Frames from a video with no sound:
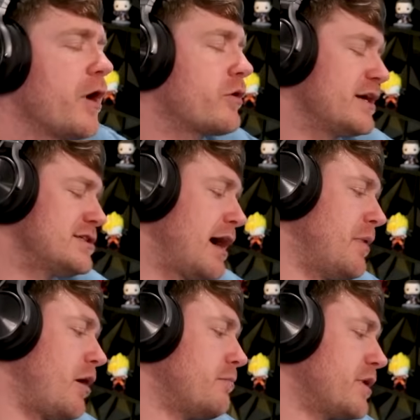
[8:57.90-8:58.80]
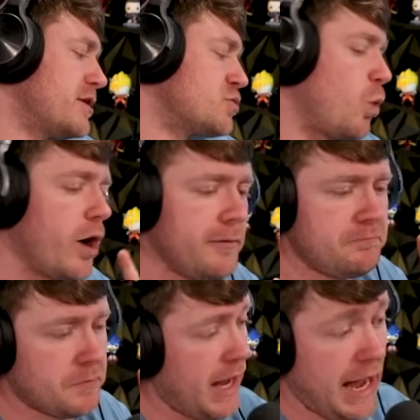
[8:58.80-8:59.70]
Okay, timeout. Because
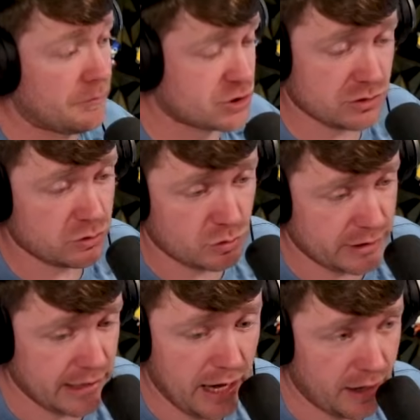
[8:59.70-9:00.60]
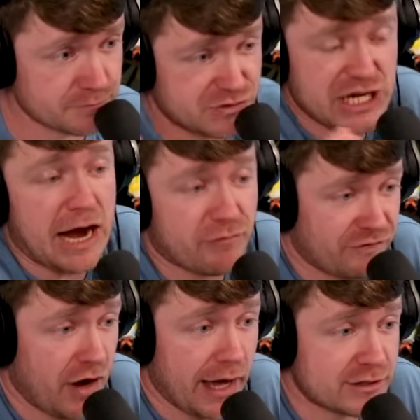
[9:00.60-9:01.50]
one, absolutely
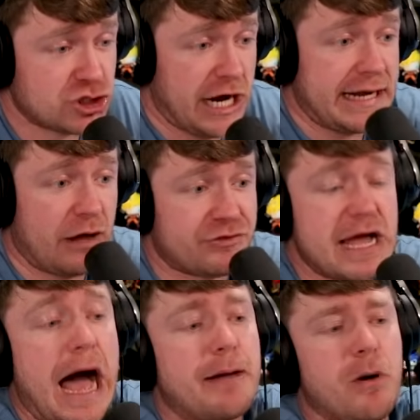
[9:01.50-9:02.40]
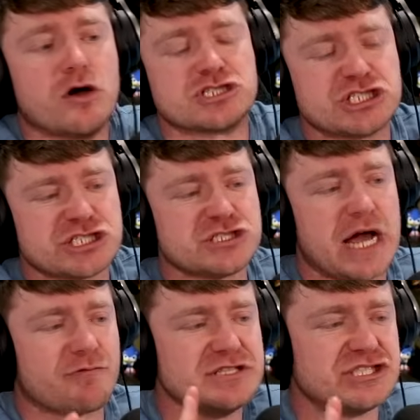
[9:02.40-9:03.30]
terrifying. Check out the eyeballs just
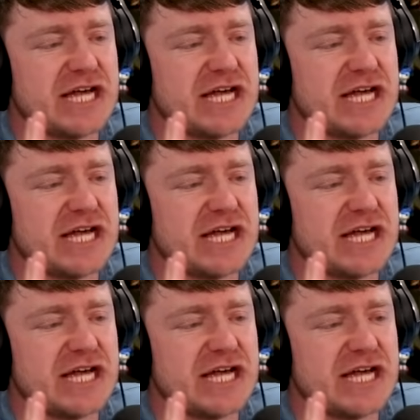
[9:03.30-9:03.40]
staring